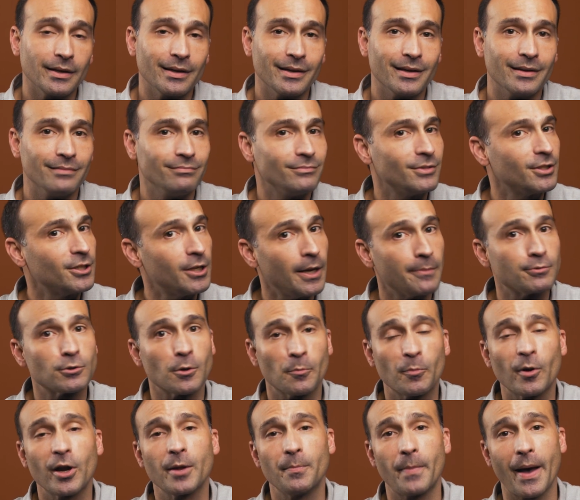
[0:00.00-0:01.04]
And chips
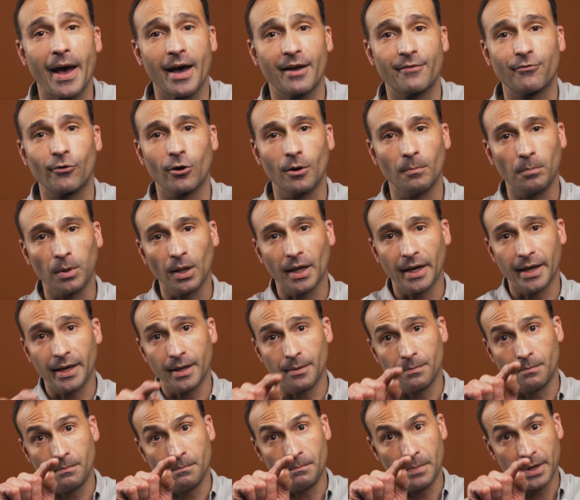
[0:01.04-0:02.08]
are pretty bad for a
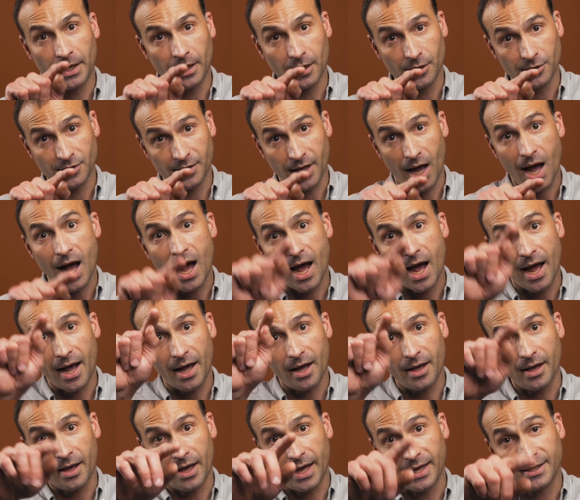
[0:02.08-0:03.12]
blade because
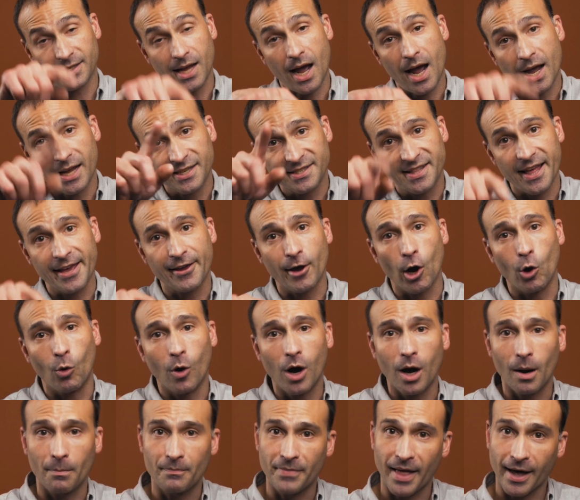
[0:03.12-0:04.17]
as high as they go up,